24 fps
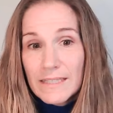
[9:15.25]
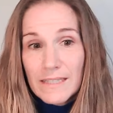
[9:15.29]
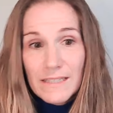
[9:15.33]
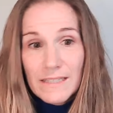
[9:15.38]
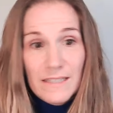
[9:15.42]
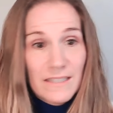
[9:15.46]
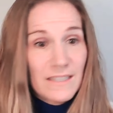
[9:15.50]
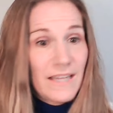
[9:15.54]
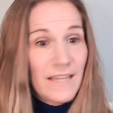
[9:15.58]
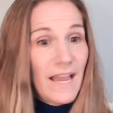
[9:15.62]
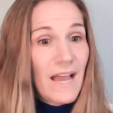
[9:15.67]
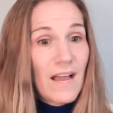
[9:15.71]

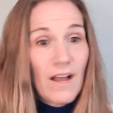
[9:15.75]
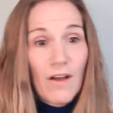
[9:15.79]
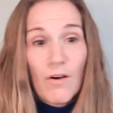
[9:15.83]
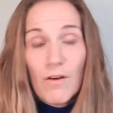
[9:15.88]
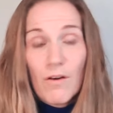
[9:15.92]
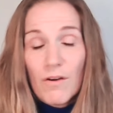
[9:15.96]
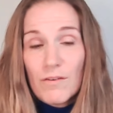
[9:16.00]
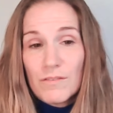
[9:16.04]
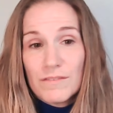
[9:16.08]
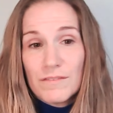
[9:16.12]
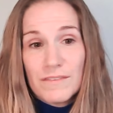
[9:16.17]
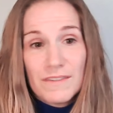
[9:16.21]
Yeah,
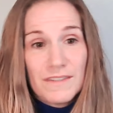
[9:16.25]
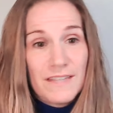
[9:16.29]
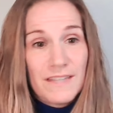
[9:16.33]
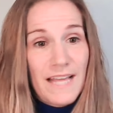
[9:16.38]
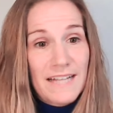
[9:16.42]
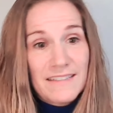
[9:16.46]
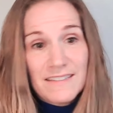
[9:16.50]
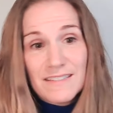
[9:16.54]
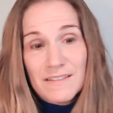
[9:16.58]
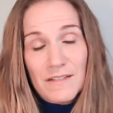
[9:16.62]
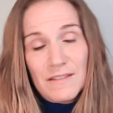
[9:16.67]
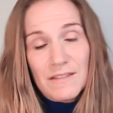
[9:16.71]

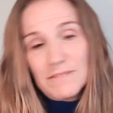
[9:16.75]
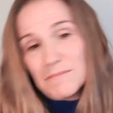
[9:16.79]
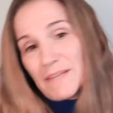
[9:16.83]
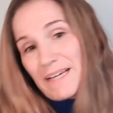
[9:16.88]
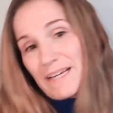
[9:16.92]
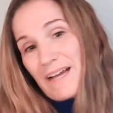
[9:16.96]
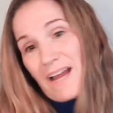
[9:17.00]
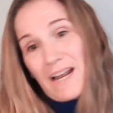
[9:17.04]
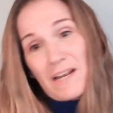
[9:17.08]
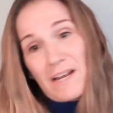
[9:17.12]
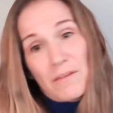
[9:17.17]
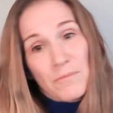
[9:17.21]
that's
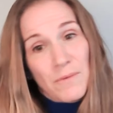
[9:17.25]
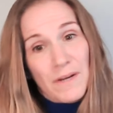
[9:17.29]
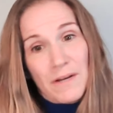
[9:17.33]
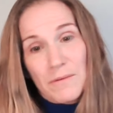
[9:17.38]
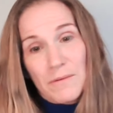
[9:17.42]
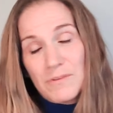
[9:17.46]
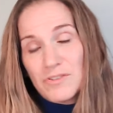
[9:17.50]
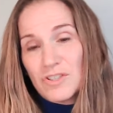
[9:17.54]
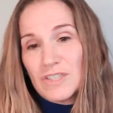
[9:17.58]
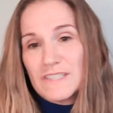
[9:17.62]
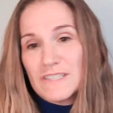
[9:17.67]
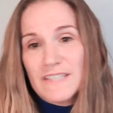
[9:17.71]
like kind of what I
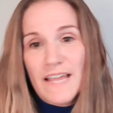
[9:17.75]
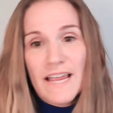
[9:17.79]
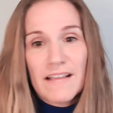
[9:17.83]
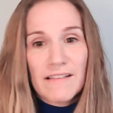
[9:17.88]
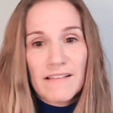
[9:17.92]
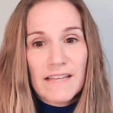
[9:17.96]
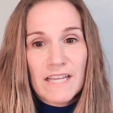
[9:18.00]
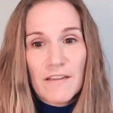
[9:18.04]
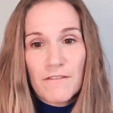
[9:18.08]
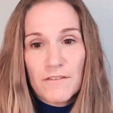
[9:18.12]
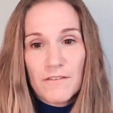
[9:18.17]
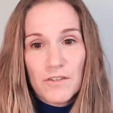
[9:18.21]
was just saying.
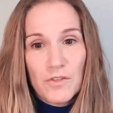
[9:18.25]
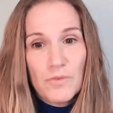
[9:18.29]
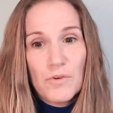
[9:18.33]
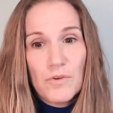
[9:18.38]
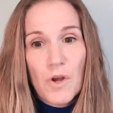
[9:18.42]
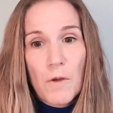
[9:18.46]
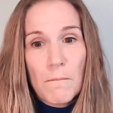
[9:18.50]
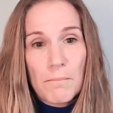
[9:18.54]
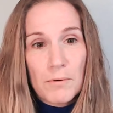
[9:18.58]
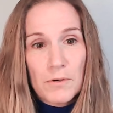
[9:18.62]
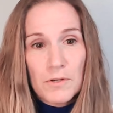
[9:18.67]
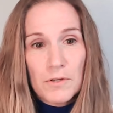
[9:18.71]
Like if you
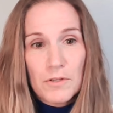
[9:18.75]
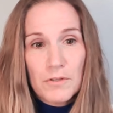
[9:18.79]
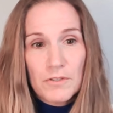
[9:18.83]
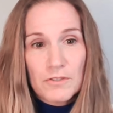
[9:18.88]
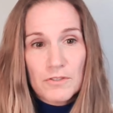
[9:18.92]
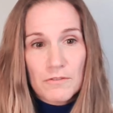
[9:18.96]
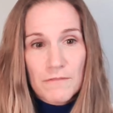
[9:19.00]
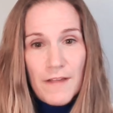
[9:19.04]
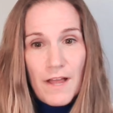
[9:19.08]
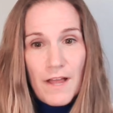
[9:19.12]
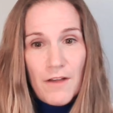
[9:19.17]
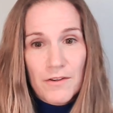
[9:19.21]
don't produce
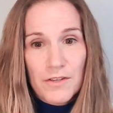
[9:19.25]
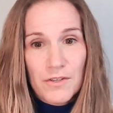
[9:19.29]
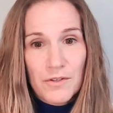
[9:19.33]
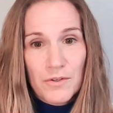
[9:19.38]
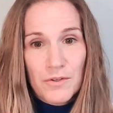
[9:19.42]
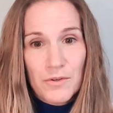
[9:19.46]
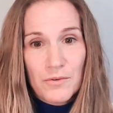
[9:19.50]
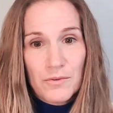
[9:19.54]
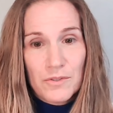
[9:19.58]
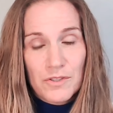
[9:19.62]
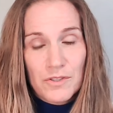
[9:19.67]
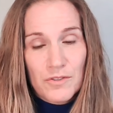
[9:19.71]
your
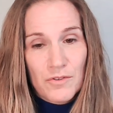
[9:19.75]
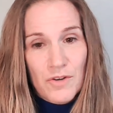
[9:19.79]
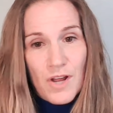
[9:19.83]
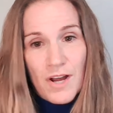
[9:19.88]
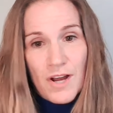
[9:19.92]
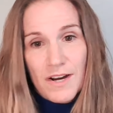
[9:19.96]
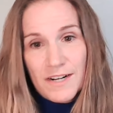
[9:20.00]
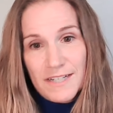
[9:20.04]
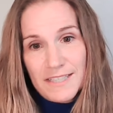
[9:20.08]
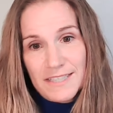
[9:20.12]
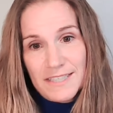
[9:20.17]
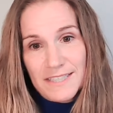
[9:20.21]
value, you're
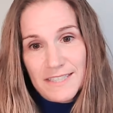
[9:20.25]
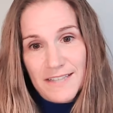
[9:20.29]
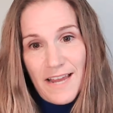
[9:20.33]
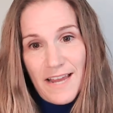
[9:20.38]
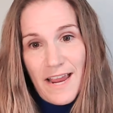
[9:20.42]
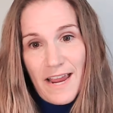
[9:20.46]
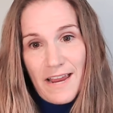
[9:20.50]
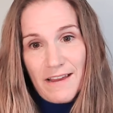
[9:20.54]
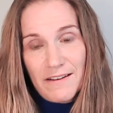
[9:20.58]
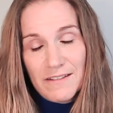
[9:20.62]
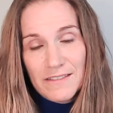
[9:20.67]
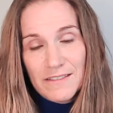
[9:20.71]
not going to stay.